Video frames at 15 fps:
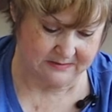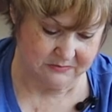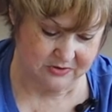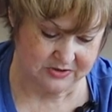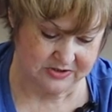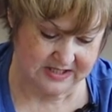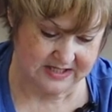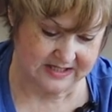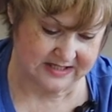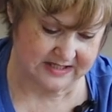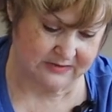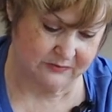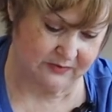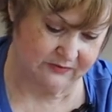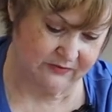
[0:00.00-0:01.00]
I'm going to
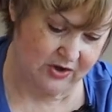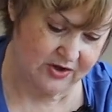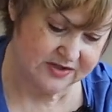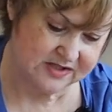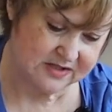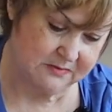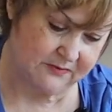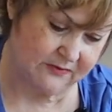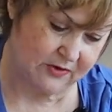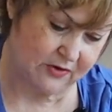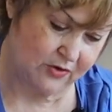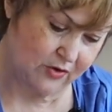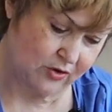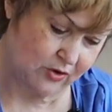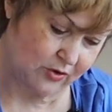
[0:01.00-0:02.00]
we've lost some of our
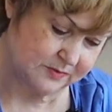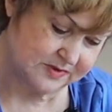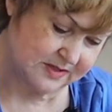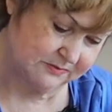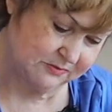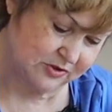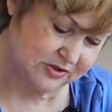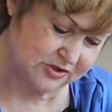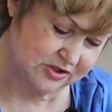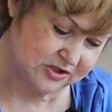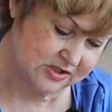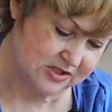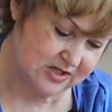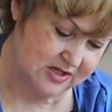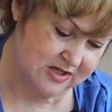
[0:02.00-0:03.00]
herbs. I'm going to
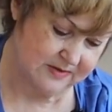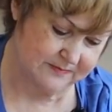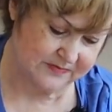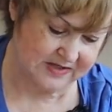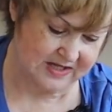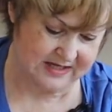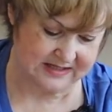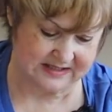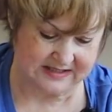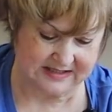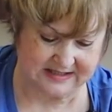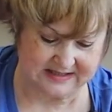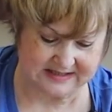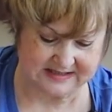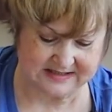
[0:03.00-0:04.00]
just kind of
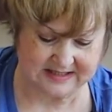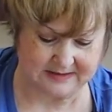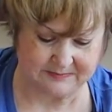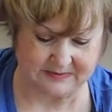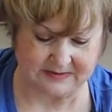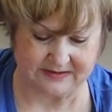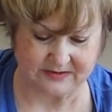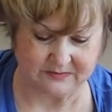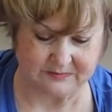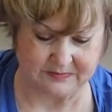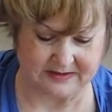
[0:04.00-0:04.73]
clean this up a little bit.